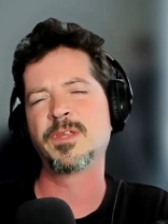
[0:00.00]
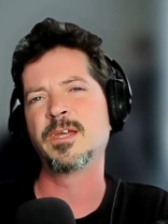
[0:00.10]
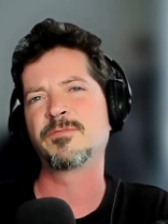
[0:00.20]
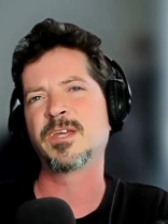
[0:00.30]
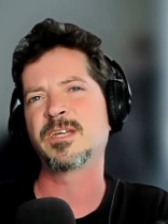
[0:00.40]

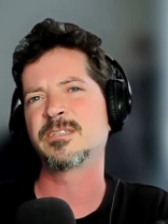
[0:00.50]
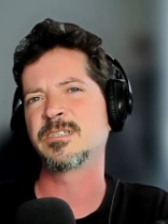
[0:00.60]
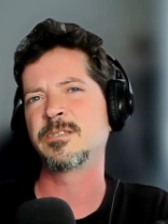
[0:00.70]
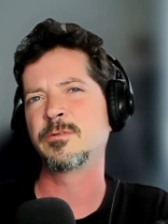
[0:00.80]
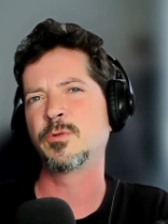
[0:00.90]
If they
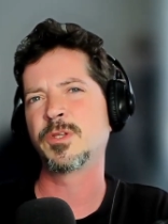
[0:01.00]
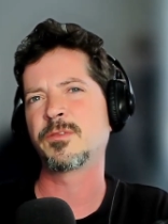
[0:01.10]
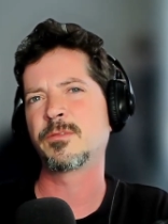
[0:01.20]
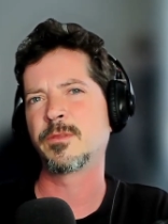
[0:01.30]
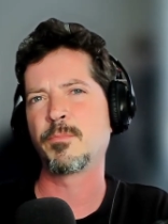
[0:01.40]
continue
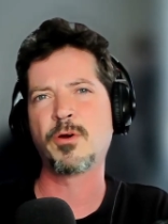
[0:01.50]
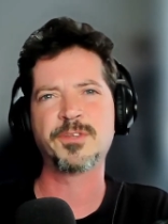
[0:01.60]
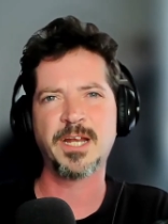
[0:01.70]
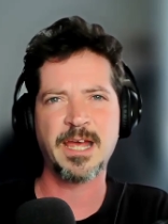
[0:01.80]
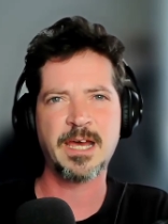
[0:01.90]
with the
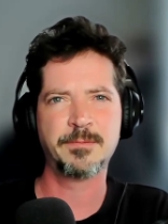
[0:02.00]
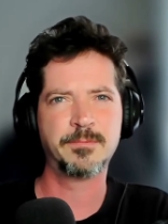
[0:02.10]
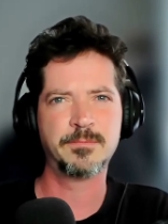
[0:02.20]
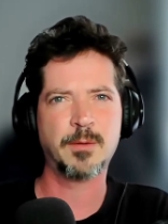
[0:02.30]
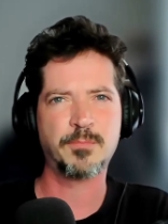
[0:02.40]
part that I had
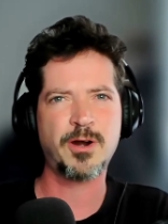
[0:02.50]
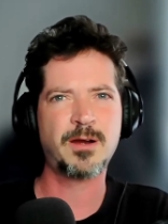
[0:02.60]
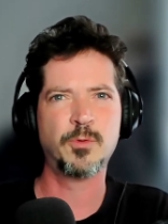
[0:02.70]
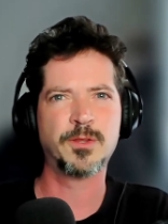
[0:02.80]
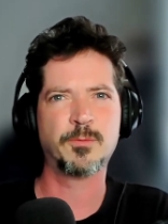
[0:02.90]
a
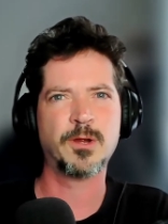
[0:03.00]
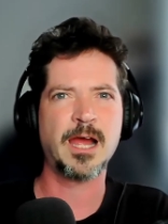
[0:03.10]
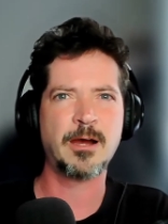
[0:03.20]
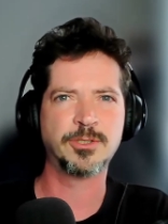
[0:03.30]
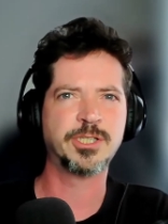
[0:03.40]
problem with, where
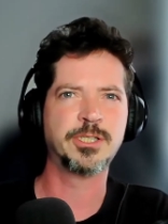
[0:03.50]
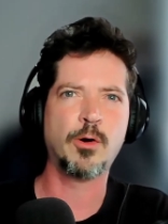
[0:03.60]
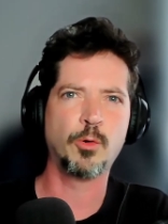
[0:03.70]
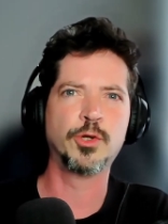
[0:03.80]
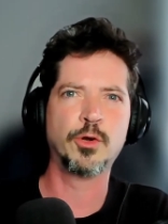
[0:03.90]
how she
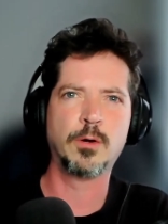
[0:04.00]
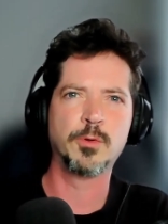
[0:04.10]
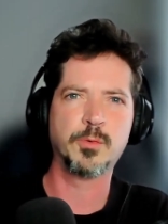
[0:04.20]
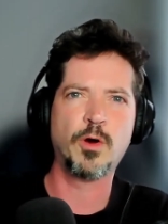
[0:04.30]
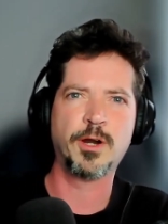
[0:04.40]
holding on
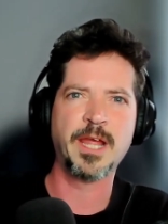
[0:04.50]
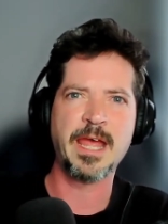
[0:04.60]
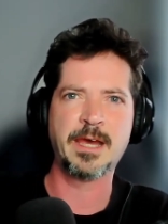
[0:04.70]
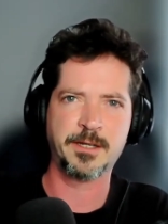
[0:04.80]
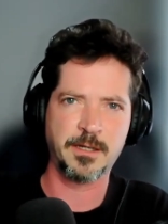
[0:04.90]
with one hand,